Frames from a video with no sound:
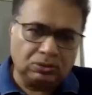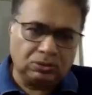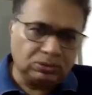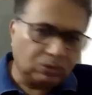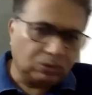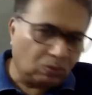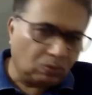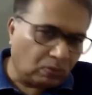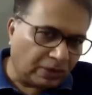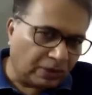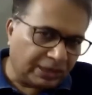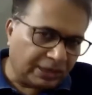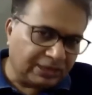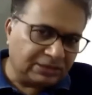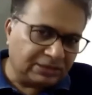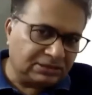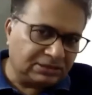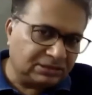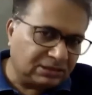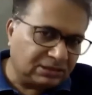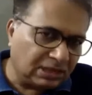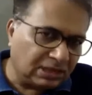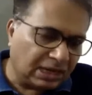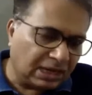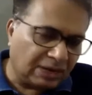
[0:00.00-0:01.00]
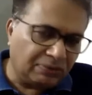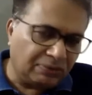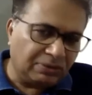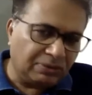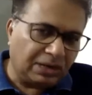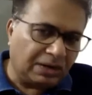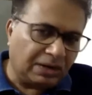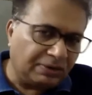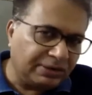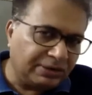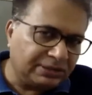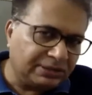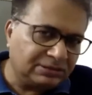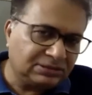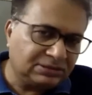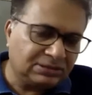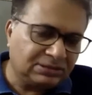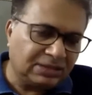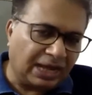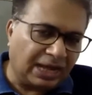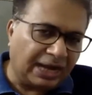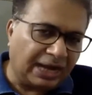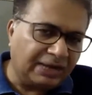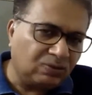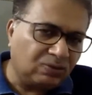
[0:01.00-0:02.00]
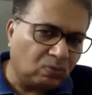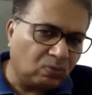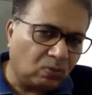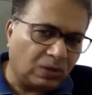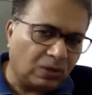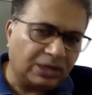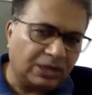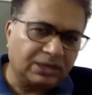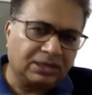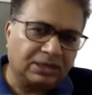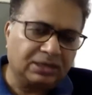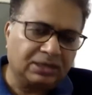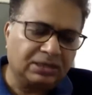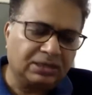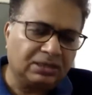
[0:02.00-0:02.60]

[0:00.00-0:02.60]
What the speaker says: what is how does that work